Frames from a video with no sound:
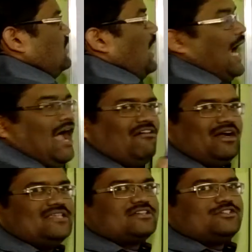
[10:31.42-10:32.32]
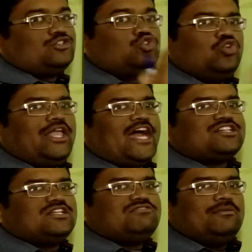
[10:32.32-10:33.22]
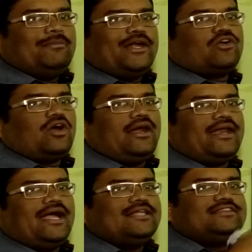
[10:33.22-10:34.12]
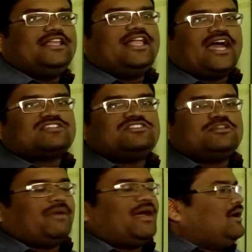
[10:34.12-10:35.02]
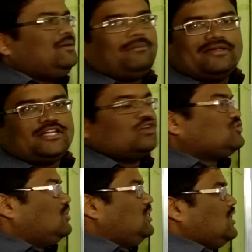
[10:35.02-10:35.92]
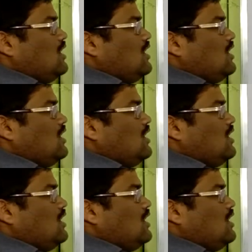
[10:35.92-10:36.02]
I have already discussed. 2 reactions will be mitochondria, 3 reactions in cytosol.